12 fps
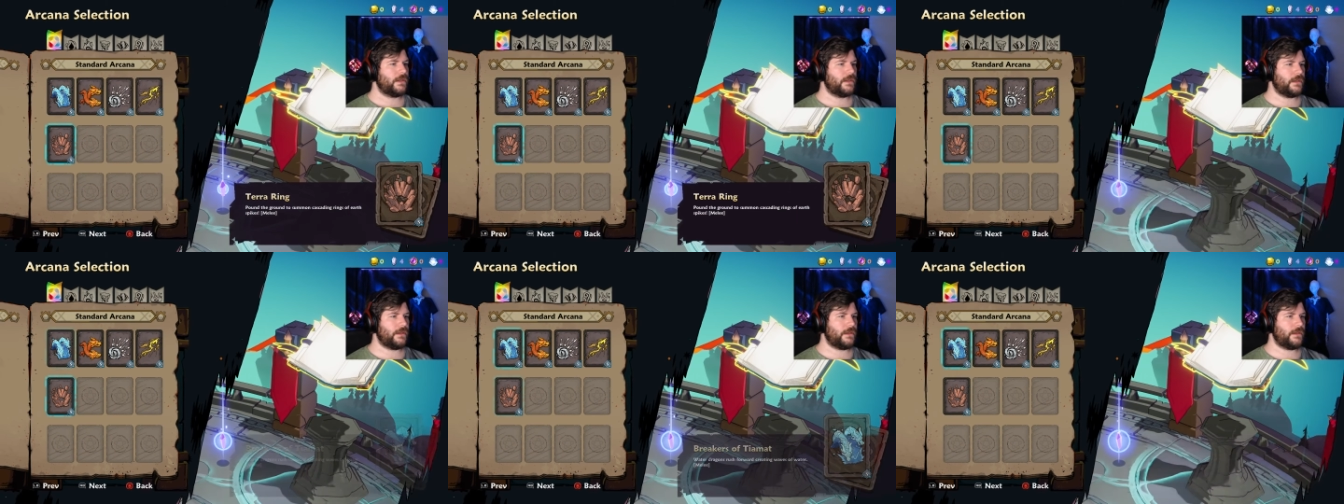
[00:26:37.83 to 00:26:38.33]

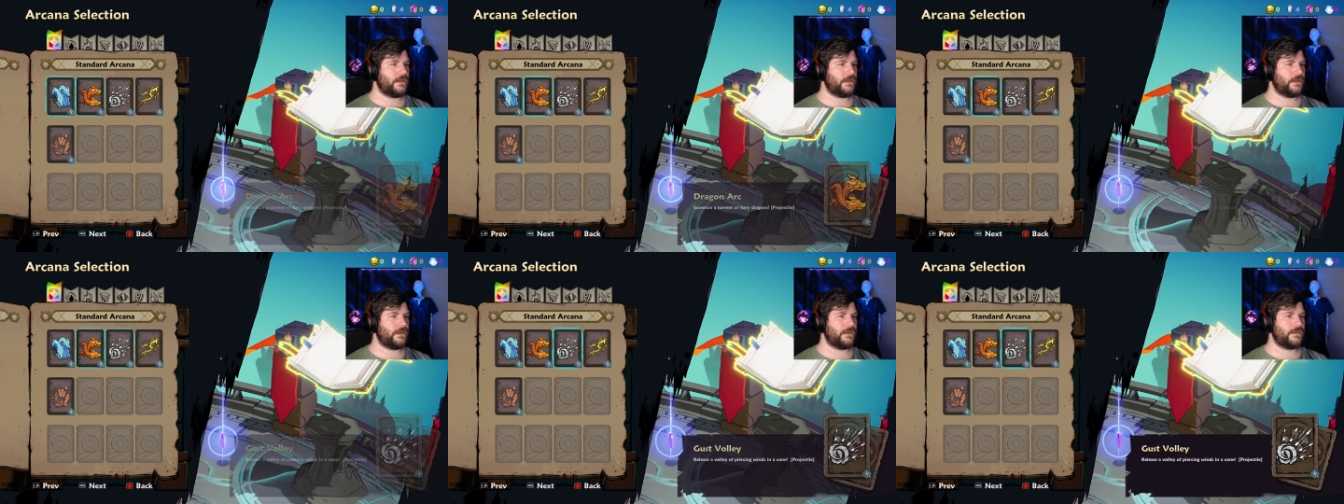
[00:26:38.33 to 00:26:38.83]

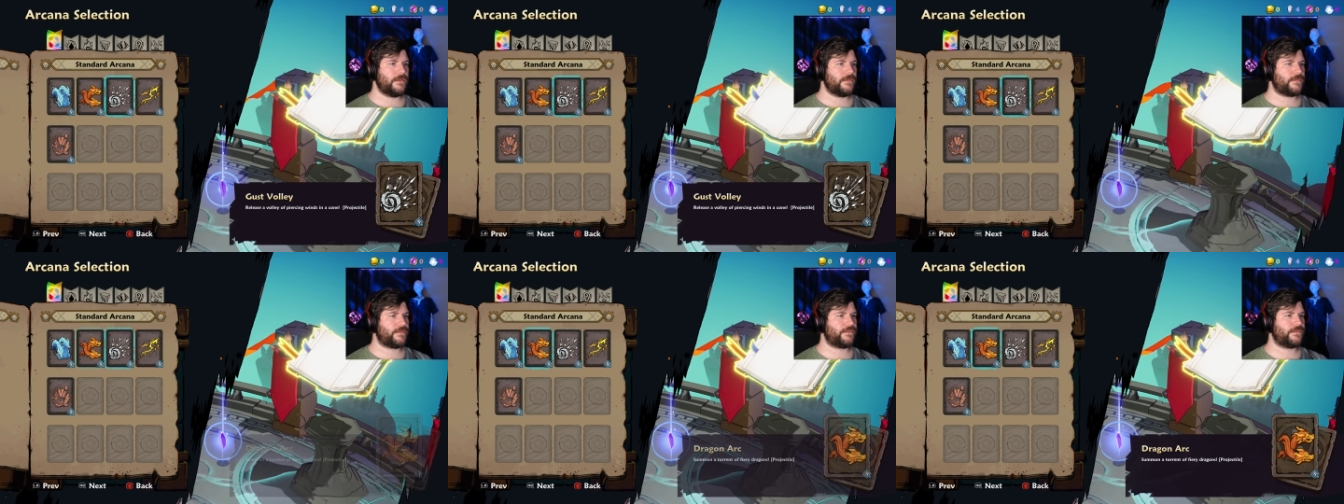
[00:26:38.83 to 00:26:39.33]
Uh,
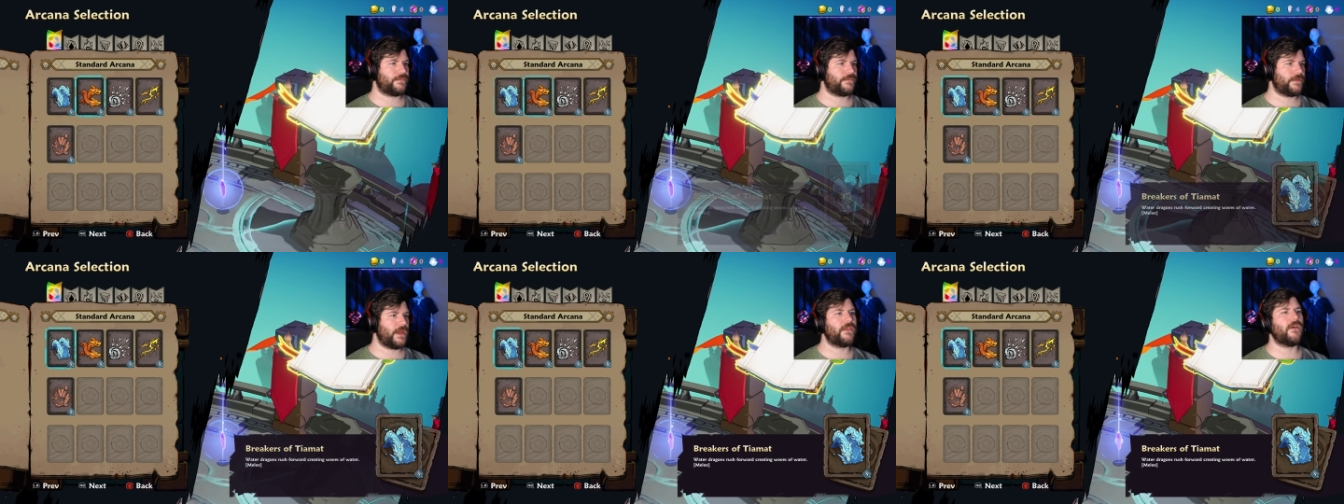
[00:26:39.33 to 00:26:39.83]

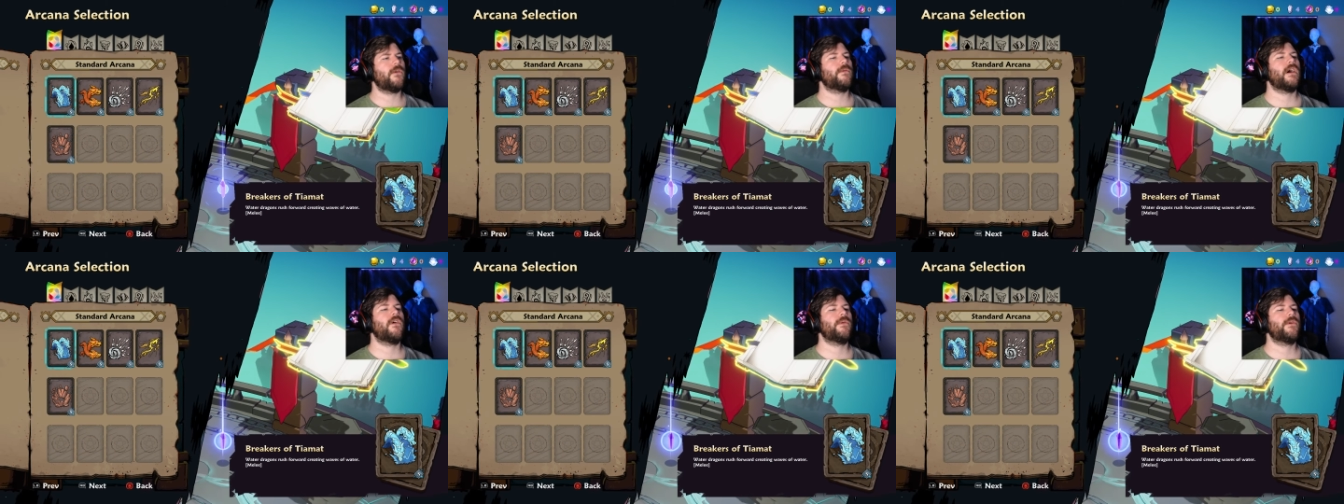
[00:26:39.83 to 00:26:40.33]
how the
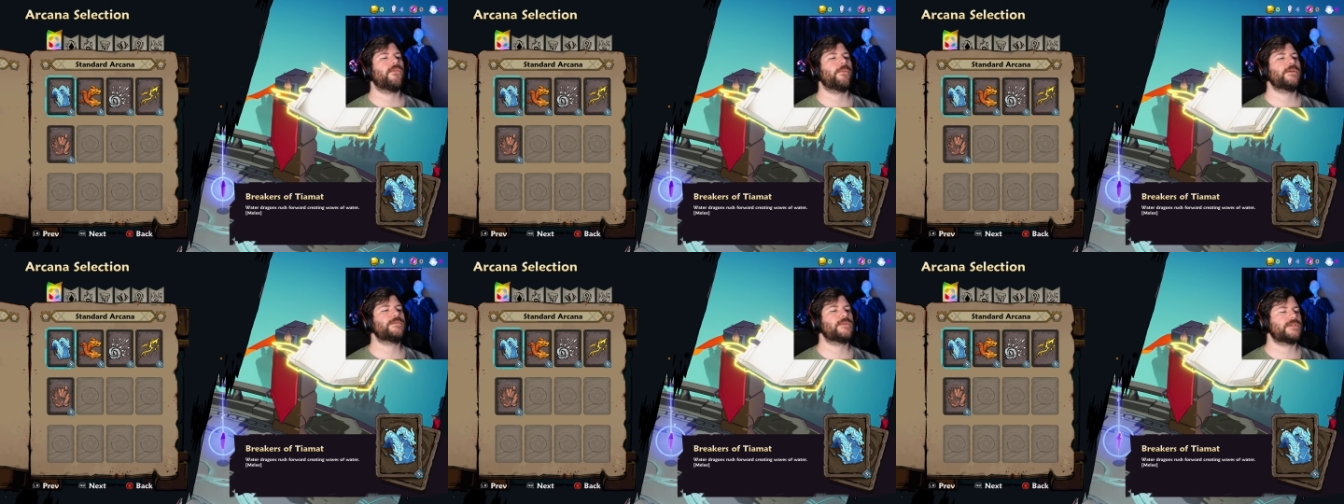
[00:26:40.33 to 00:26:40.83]
hell, how the hell
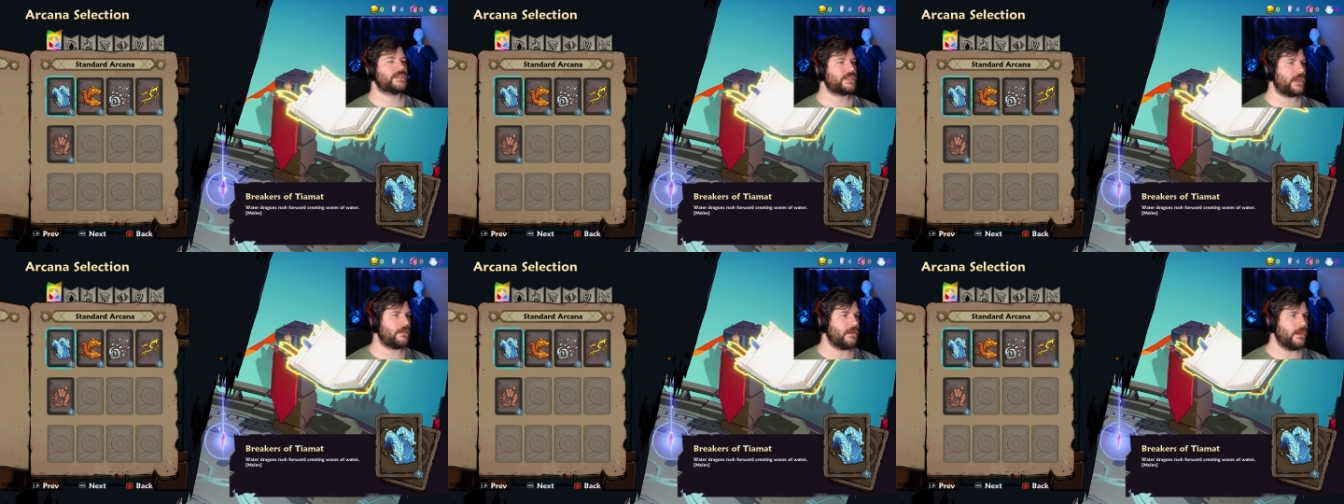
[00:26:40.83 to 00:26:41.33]
am I supposed to
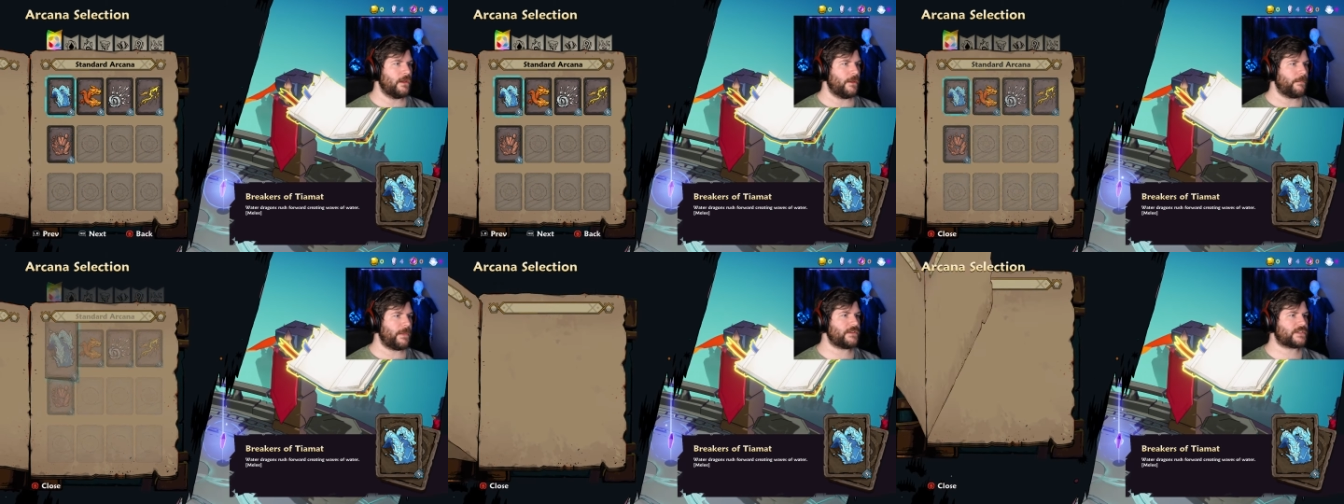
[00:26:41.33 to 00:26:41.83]
say it? Maybe